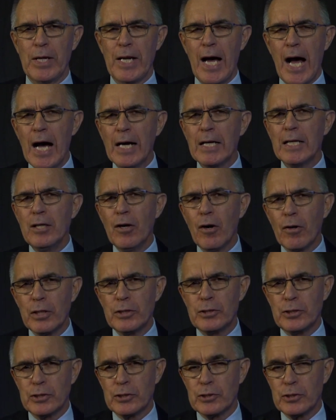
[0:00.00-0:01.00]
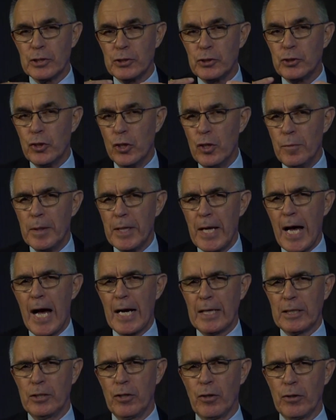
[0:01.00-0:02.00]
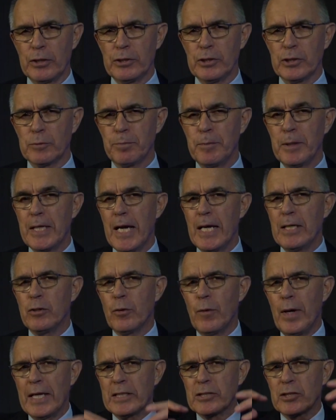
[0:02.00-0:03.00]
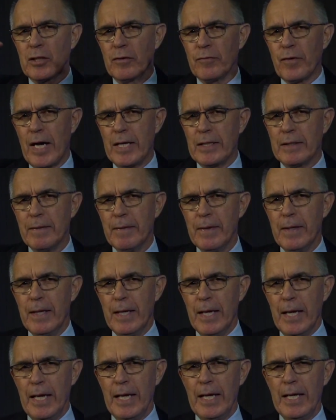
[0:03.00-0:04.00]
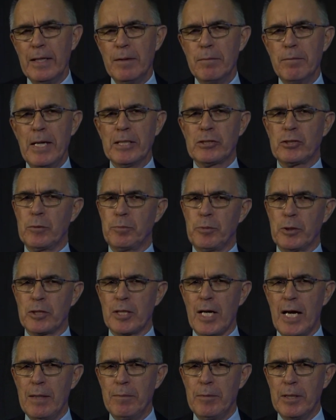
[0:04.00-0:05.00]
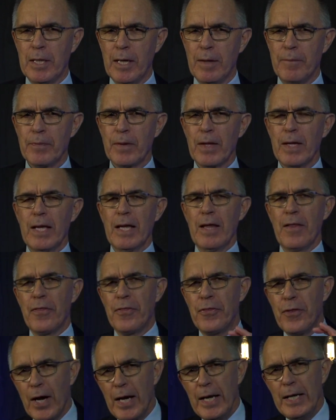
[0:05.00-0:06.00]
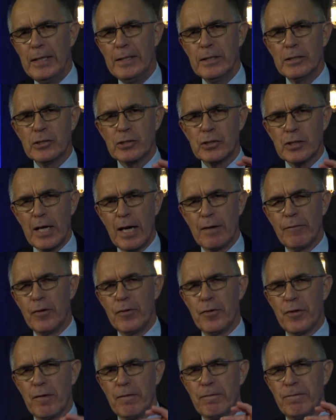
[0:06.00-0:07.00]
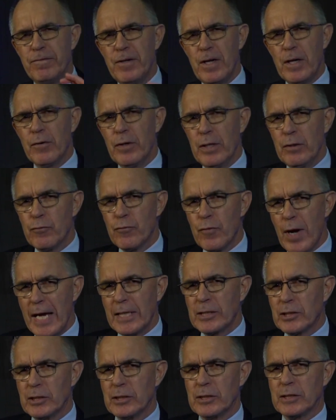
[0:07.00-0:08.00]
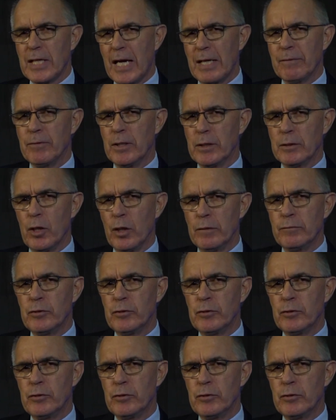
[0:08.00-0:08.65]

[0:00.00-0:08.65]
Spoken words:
the German archaeologists began to excavate in Mesopotamia, they discovered the very ration tablet of